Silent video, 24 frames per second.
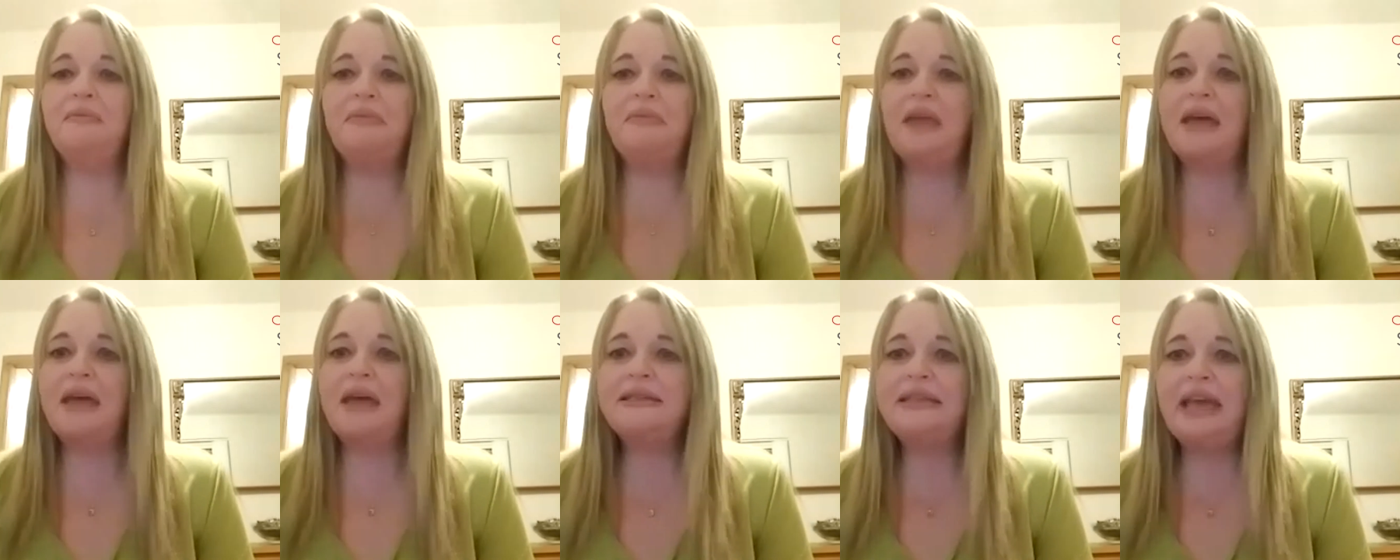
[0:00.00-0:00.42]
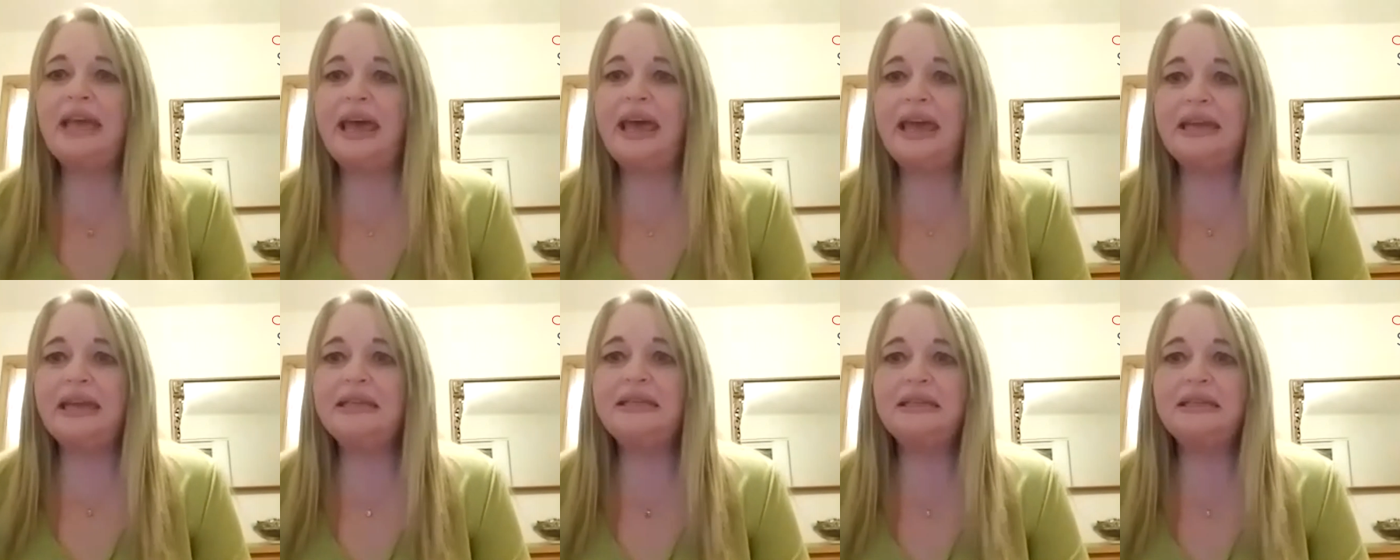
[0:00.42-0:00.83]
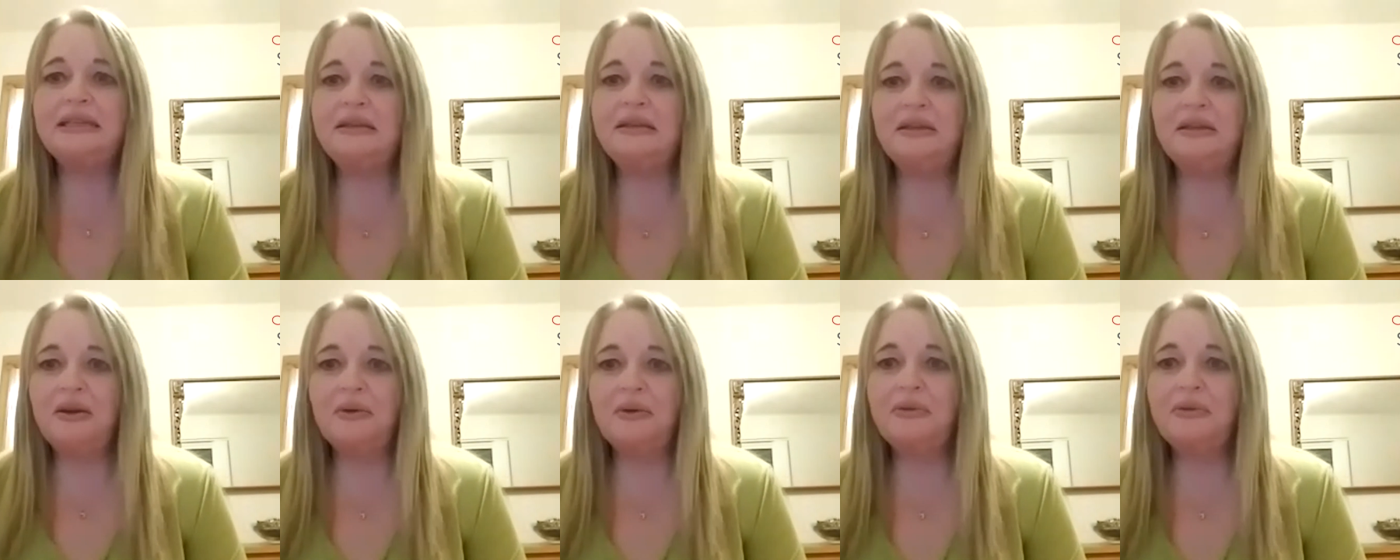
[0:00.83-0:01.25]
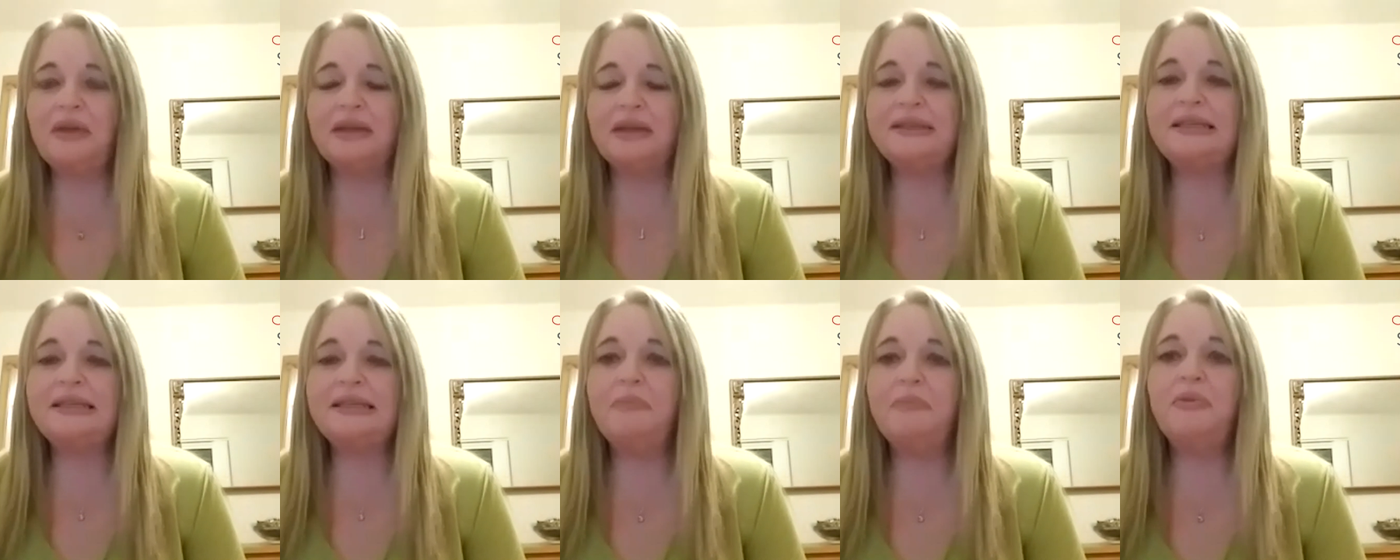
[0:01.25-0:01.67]
that said, you know,
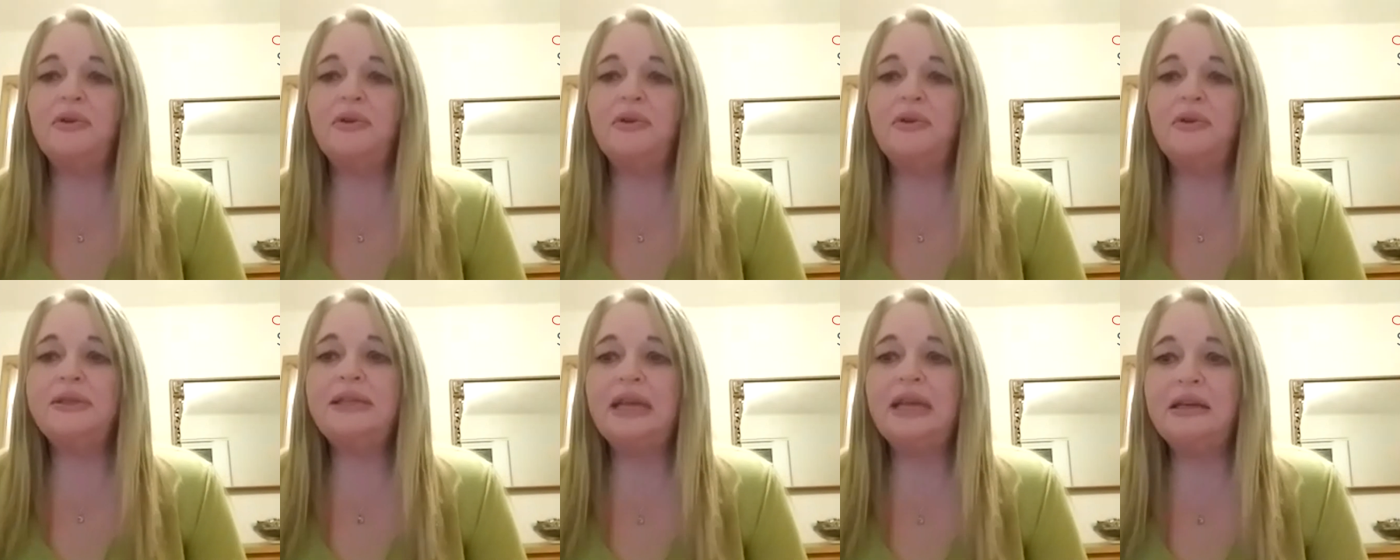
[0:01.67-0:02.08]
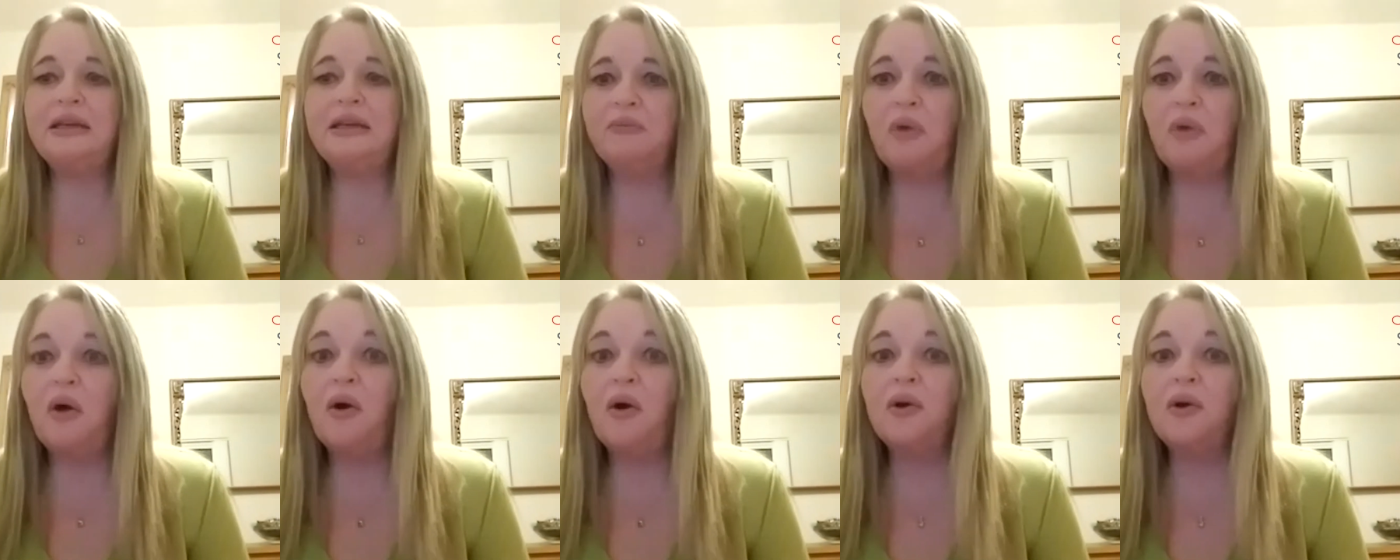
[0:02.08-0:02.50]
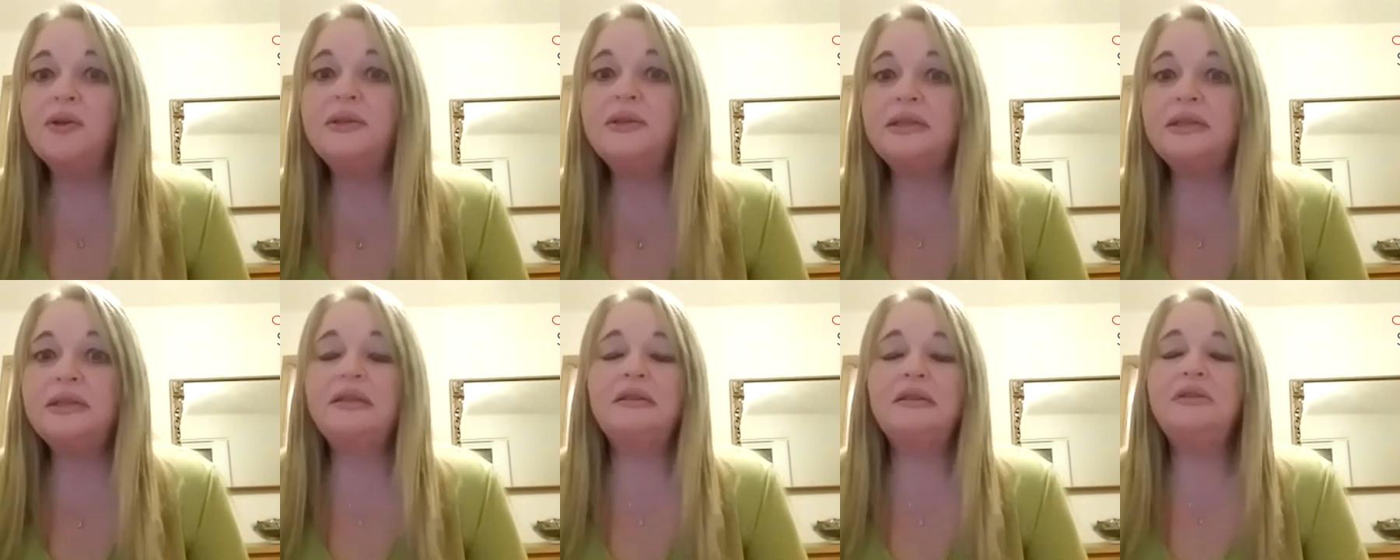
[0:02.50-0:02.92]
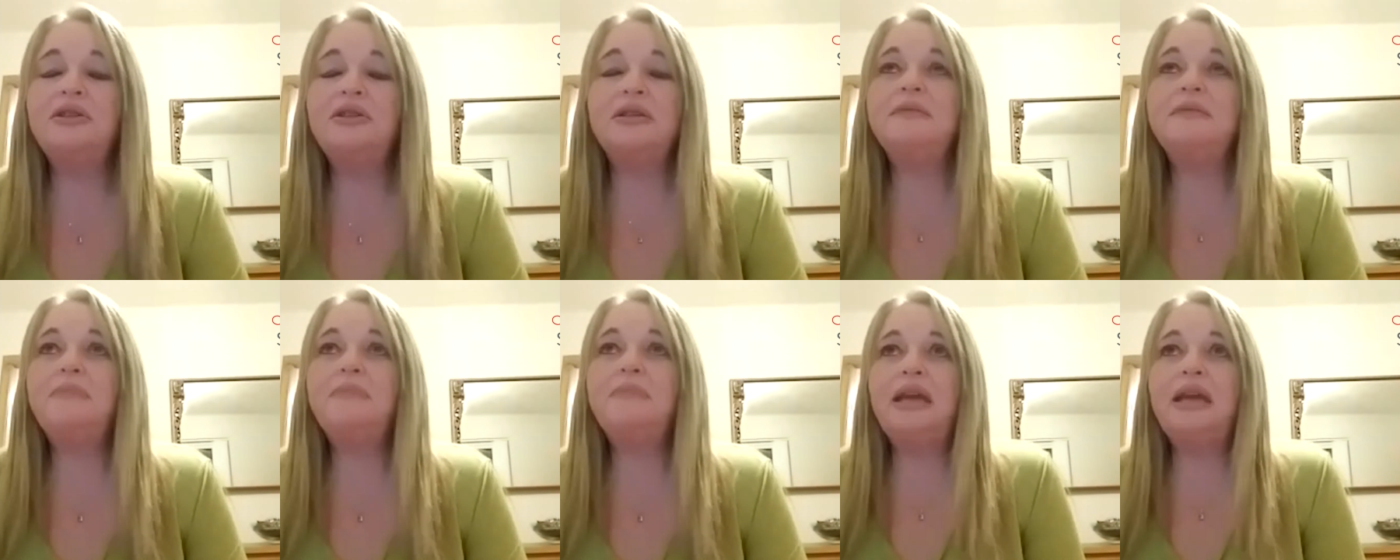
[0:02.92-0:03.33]
that Slimpod said it was
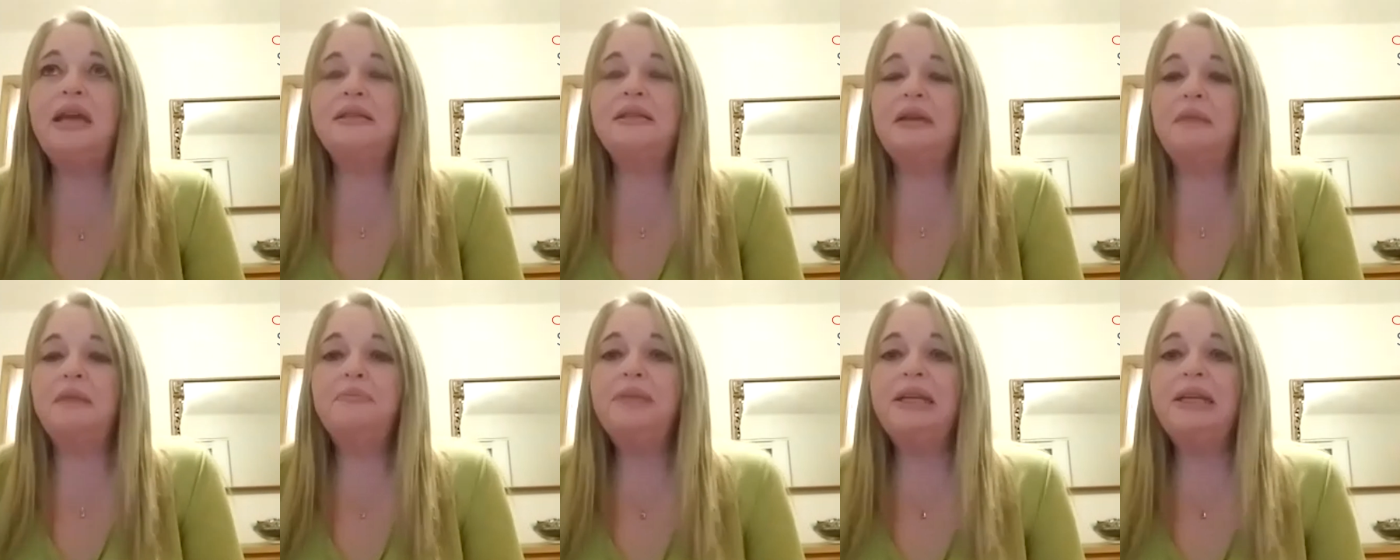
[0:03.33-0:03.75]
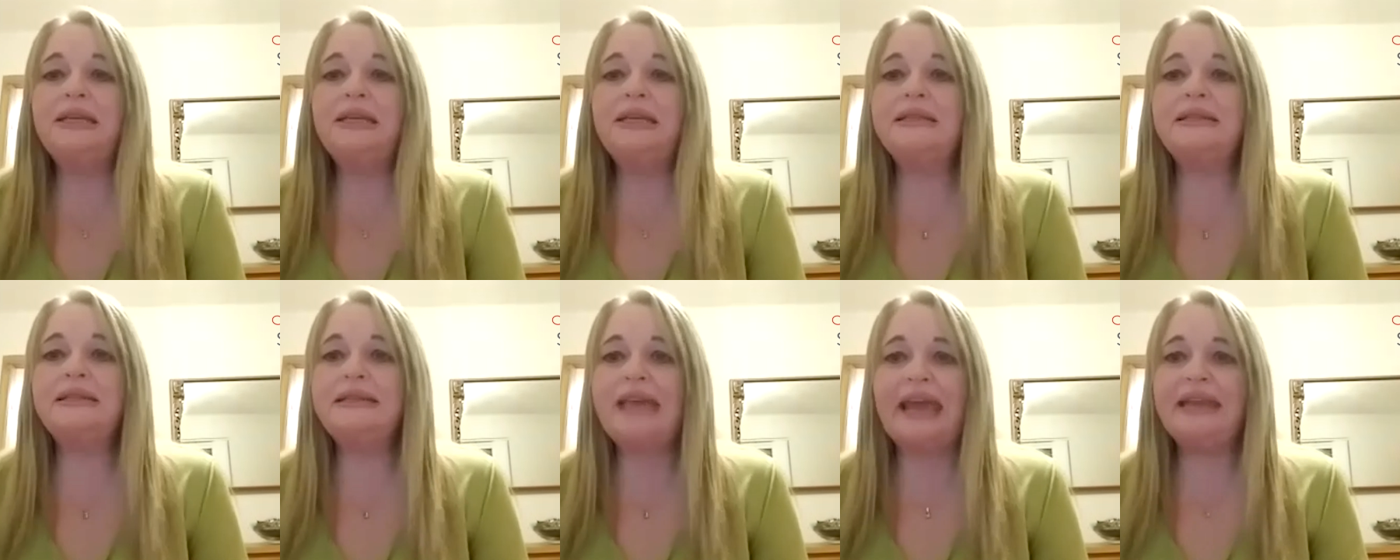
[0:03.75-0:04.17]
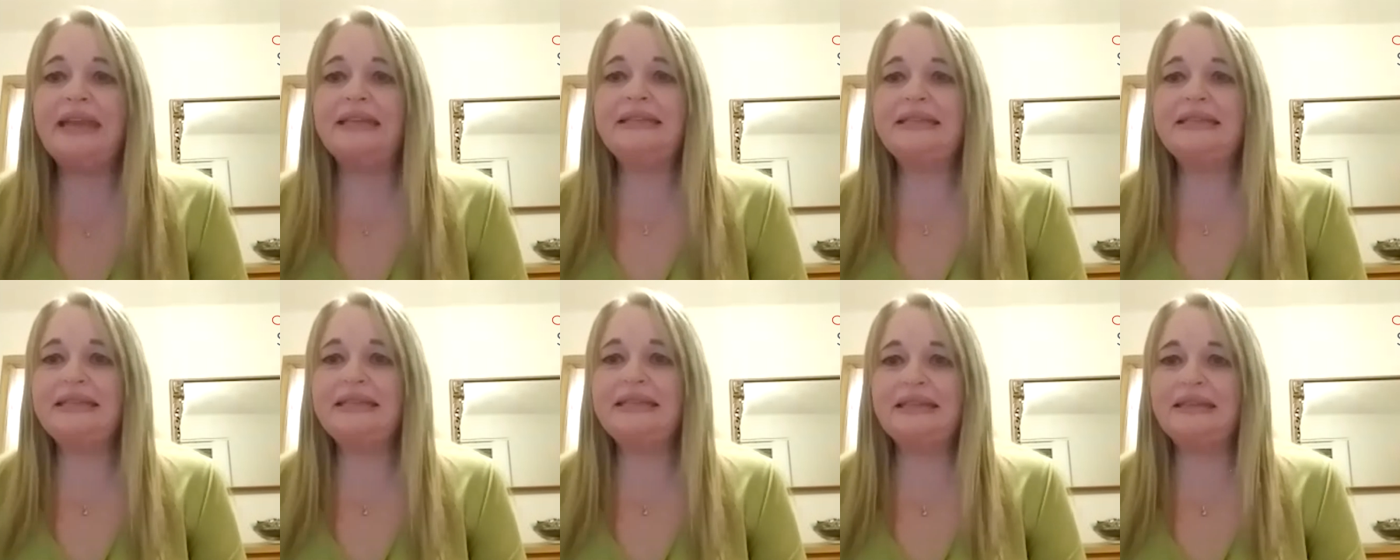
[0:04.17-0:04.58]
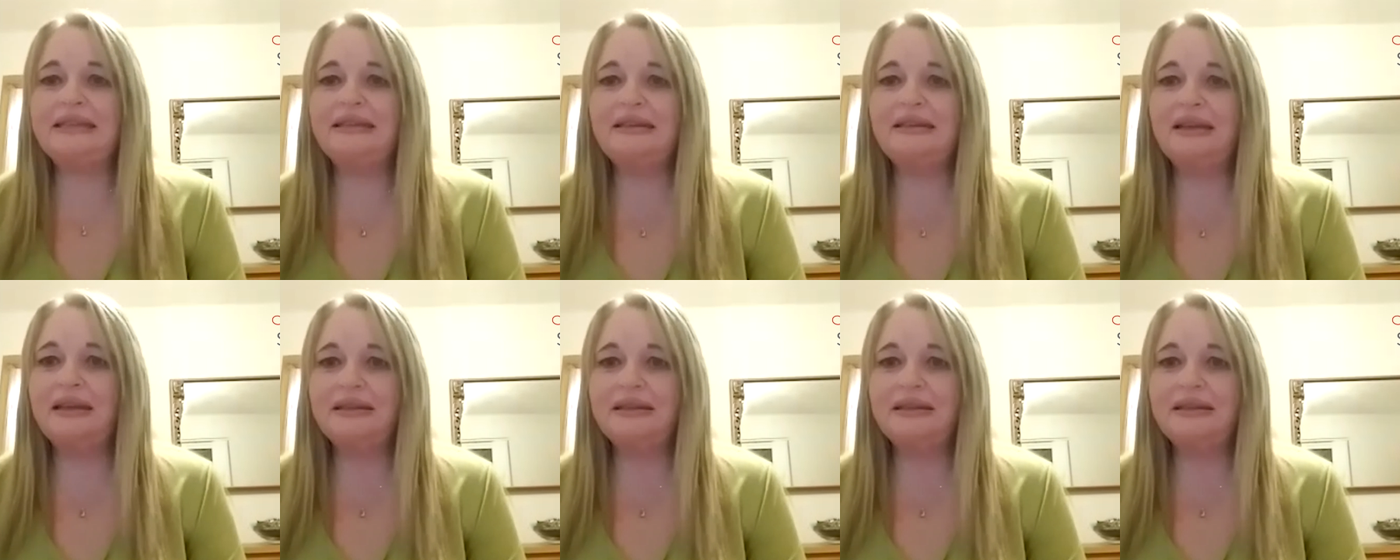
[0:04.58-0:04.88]
just made complete sense